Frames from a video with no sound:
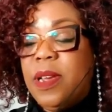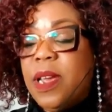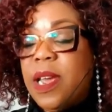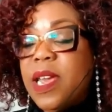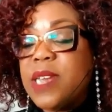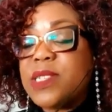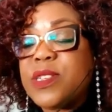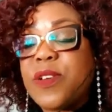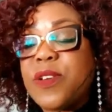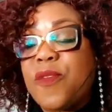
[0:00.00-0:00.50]

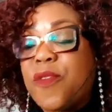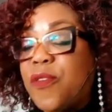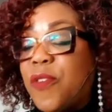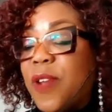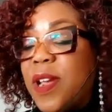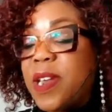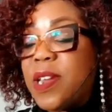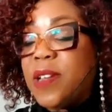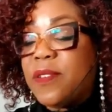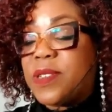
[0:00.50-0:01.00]
is a
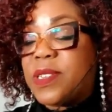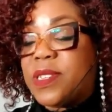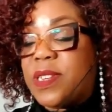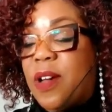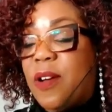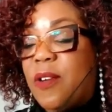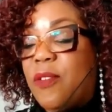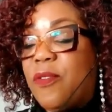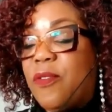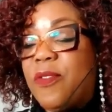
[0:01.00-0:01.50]
friend of
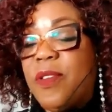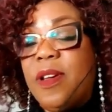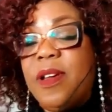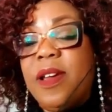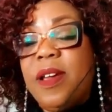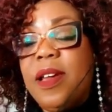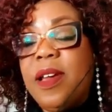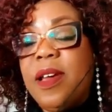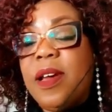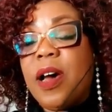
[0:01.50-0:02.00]
self
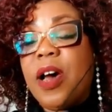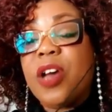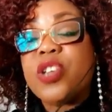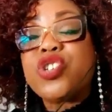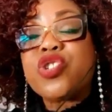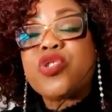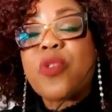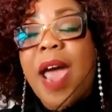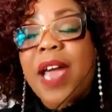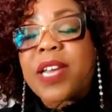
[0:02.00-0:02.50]

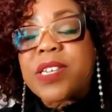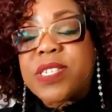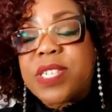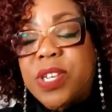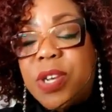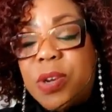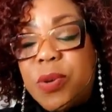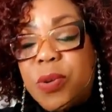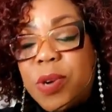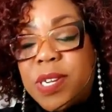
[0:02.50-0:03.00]
attracts
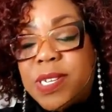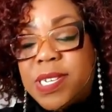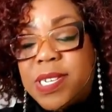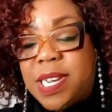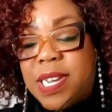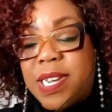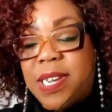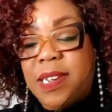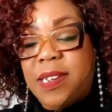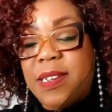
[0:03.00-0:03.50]

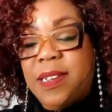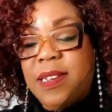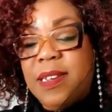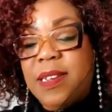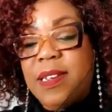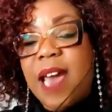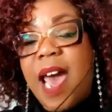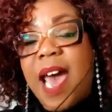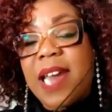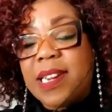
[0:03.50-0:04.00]
unity
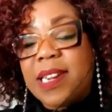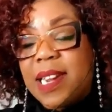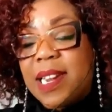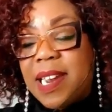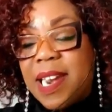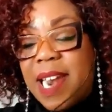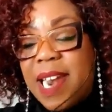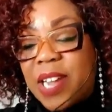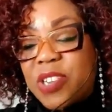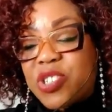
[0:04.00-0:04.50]
and
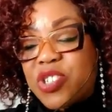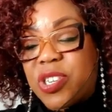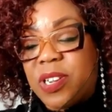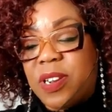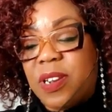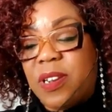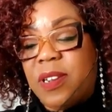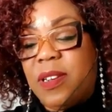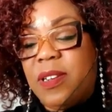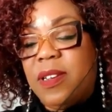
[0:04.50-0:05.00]
connection,
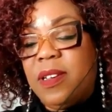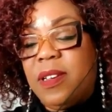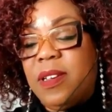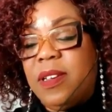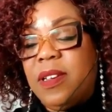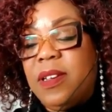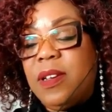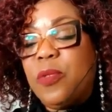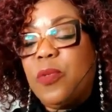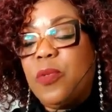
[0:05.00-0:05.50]

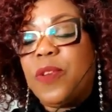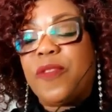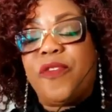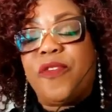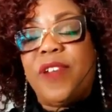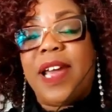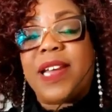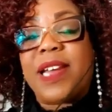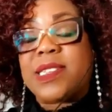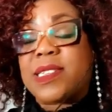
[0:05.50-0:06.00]

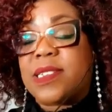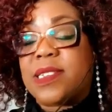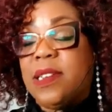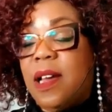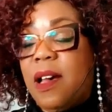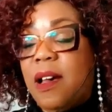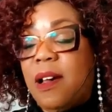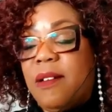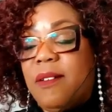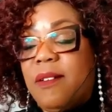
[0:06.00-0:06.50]
reflects
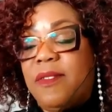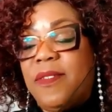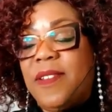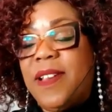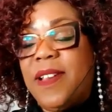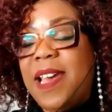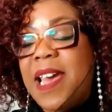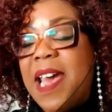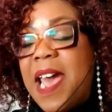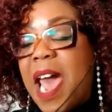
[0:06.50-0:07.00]
love,
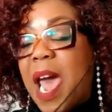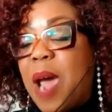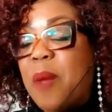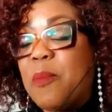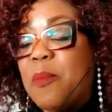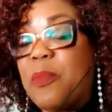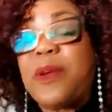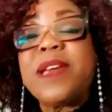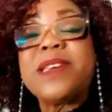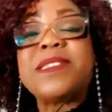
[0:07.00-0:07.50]
and
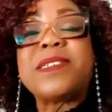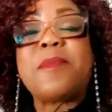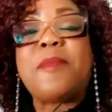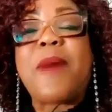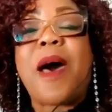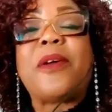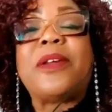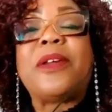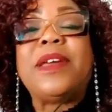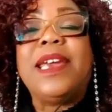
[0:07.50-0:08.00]
brings
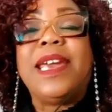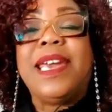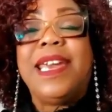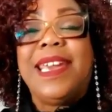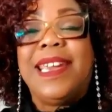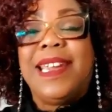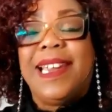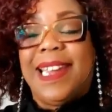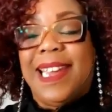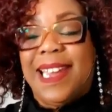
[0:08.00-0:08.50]
about
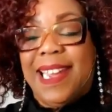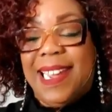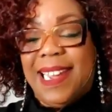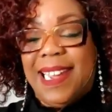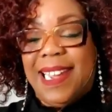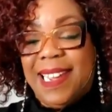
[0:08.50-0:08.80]
healing.